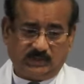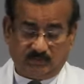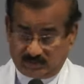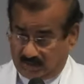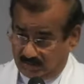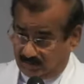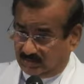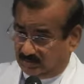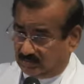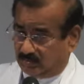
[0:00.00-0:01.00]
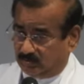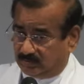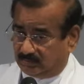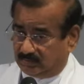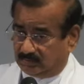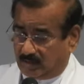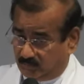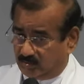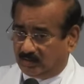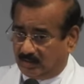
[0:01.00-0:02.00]
he was alerted
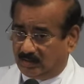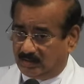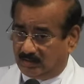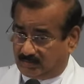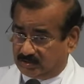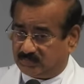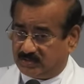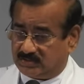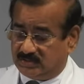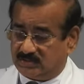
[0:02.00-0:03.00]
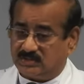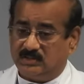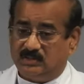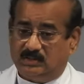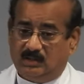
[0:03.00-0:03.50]
about God or his presence,